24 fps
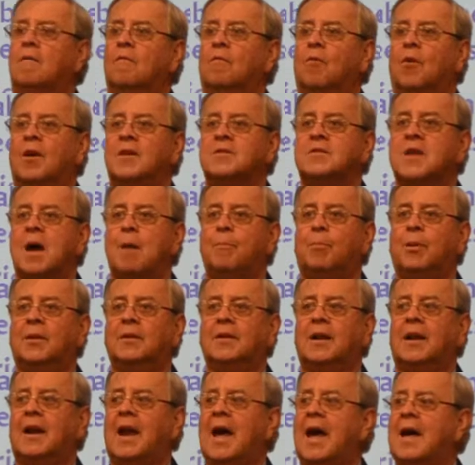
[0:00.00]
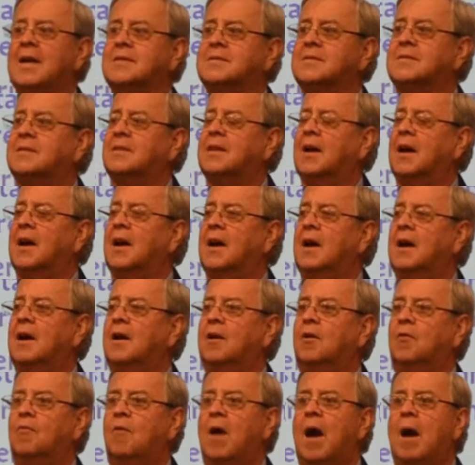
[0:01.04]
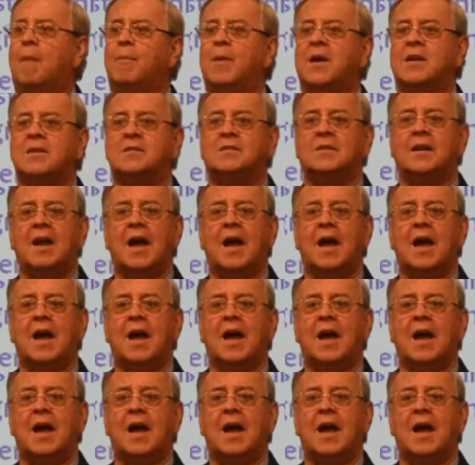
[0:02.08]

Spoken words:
for example, the last Grammys,